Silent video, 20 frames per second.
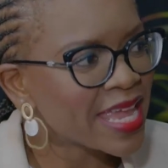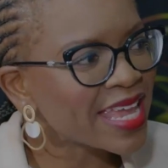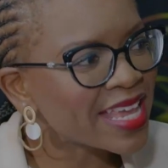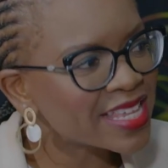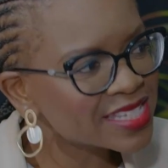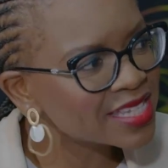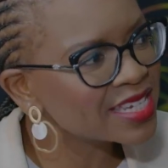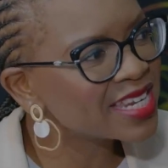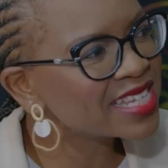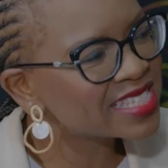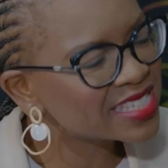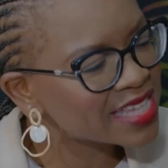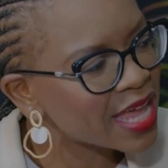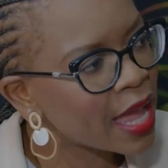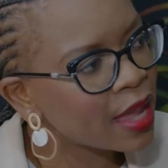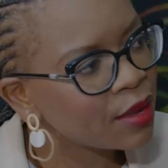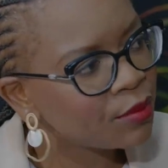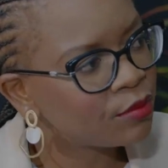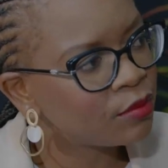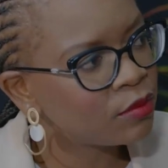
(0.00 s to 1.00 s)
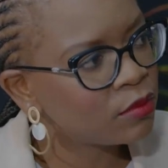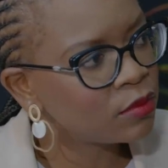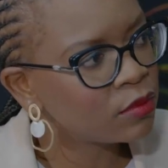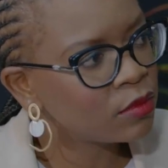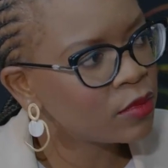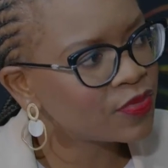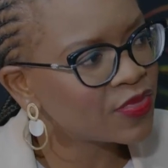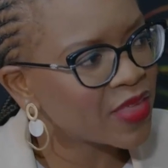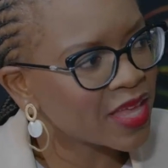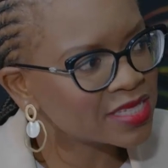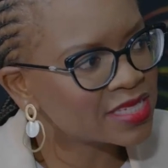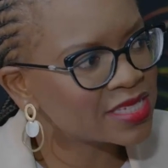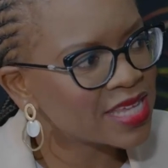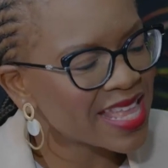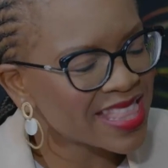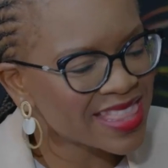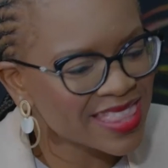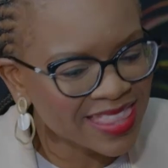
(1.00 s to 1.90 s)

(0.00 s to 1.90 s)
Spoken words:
Isn't it time that